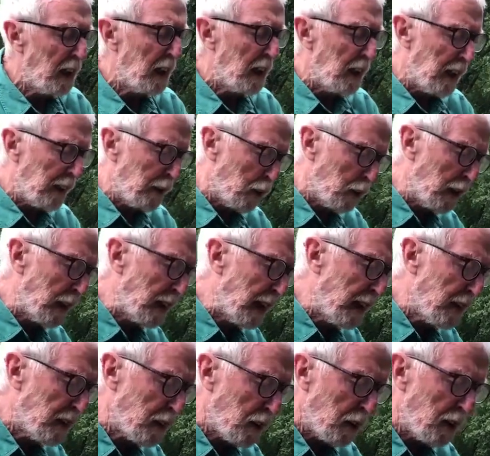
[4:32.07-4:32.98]
and only
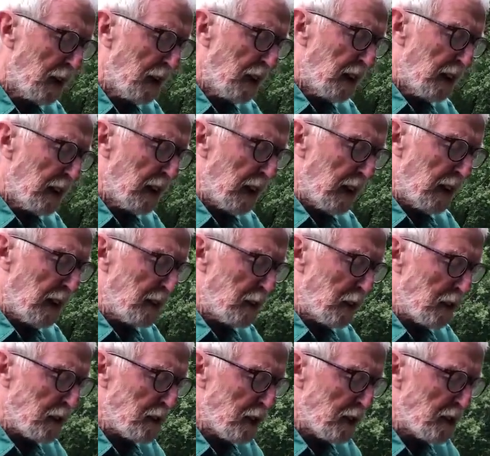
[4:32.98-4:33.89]
later uh,
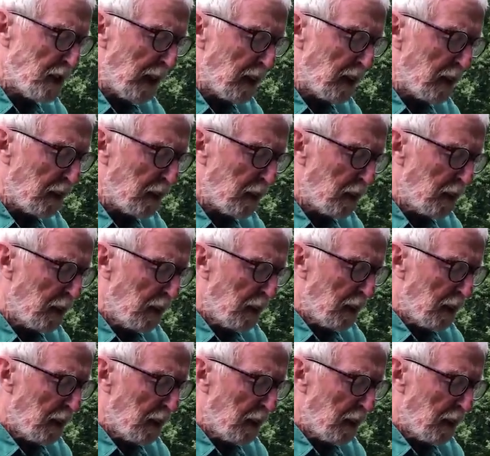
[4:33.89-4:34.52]
does the second,